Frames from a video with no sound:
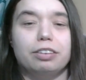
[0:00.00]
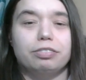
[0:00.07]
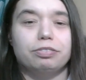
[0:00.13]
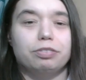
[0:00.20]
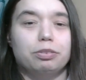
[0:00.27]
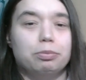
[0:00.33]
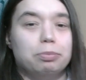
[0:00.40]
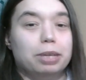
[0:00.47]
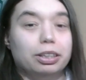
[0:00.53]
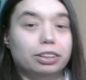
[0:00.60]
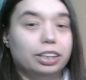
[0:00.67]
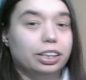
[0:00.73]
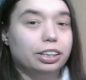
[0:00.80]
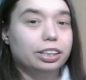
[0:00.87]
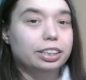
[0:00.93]

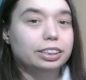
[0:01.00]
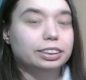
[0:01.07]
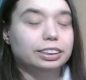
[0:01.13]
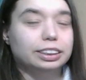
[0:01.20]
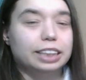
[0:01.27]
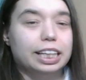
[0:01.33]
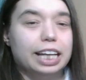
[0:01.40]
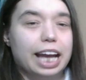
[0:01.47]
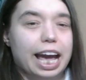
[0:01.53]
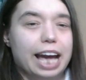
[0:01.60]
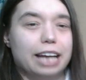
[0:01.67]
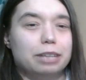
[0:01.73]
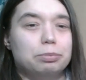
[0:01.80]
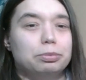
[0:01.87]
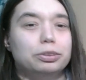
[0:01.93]
familiars and
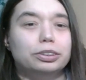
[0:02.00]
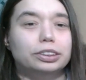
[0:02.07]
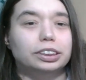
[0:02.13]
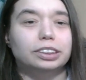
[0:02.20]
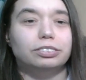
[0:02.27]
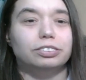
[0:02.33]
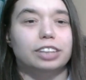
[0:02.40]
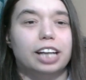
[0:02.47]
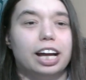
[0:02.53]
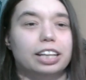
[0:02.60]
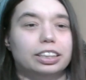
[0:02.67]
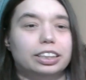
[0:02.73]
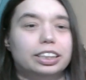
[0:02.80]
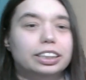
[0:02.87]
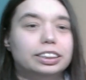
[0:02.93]
animals for
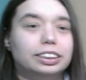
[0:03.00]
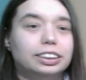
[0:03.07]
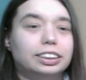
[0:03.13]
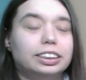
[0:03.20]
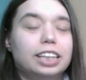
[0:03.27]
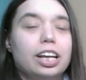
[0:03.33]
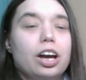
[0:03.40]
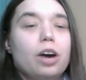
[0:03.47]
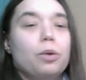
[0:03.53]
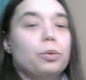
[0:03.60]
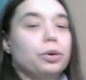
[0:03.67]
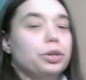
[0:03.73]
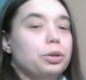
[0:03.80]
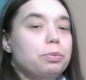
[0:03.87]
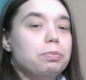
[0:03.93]
others. Or
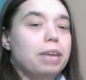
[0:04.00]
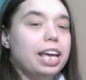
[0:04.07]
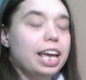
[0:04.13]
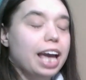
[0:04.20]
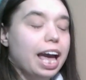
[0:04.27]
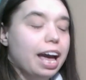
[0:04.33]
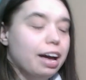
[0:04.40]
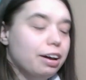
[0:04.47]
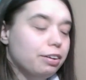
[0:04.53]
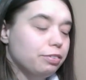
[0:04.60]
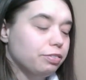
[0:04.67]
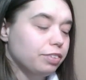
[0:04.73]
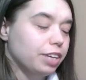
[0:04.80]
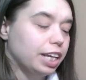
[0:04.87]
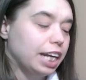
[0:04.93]
you may
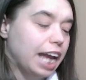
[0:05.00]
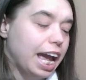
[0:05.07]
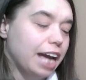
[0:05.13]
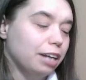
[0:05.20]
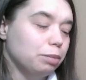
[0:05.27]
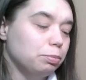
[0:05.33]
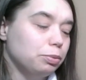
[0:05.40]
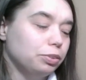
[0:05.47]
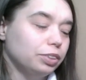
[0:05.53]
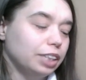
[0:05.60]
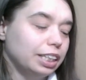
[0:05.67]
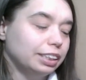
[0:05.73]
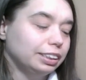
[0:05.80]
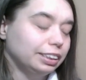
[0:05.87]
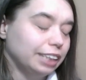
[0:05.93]
have an animal
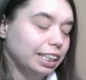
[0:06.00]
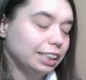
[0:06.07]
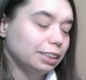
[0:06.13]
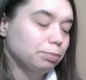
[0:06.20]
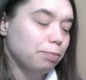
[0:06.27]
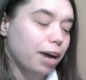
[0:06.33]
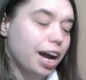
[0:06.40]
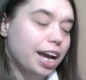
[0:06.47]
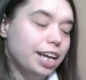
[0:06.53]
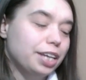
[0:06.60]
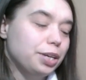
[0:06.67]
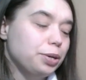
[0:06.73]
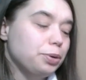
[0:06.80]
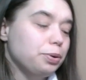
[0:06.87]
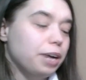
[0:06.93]
that stays by
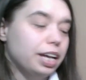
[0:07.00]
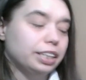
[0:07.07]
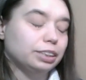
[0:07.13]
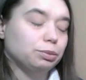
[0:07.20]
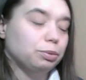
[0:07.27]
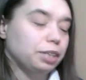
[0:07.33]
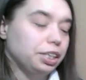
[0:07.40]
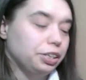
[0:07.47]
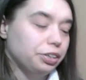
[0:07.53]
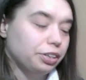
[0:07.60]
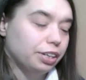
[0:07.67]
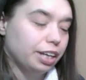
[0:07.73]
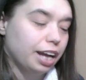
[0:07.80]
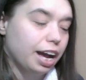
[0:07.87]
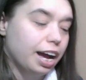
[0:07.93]
you as one of your
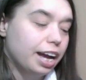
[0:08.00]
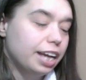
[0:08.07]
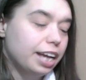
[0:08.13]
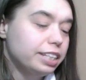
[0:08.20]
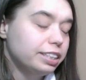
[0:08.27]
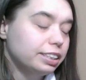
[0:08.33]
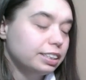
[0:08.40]
guides